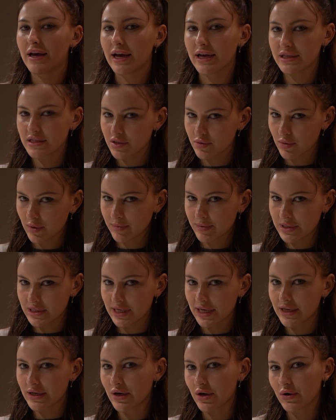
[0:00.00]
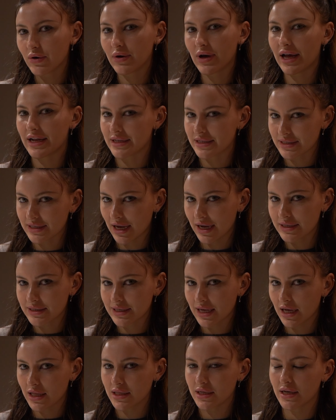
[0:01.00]
and sweet potato and a side
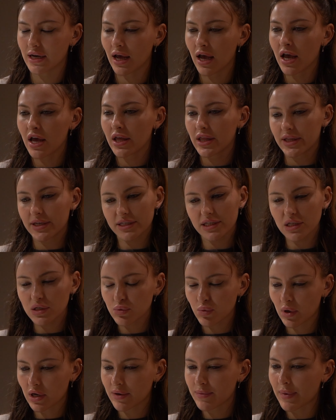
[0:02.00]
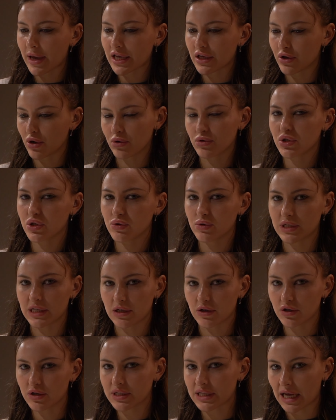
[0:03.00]
salad. This is one of my go-to
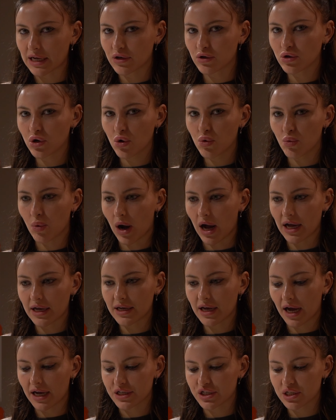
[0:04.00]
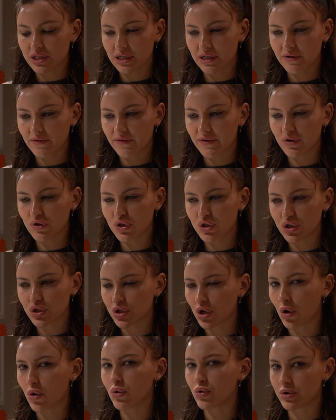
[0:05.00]
dinners. I don't know why, I just like feel
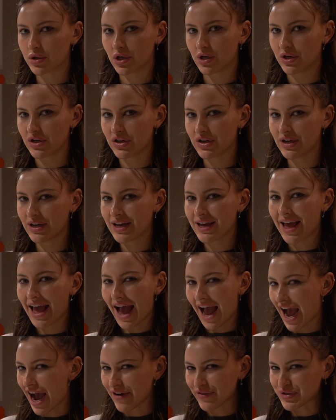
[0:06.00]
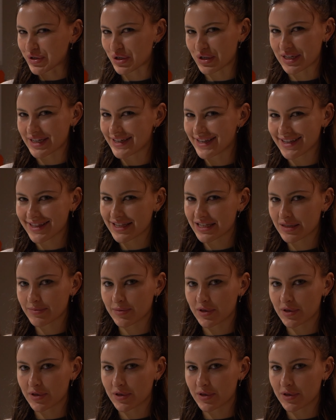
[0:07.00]
so good after eating this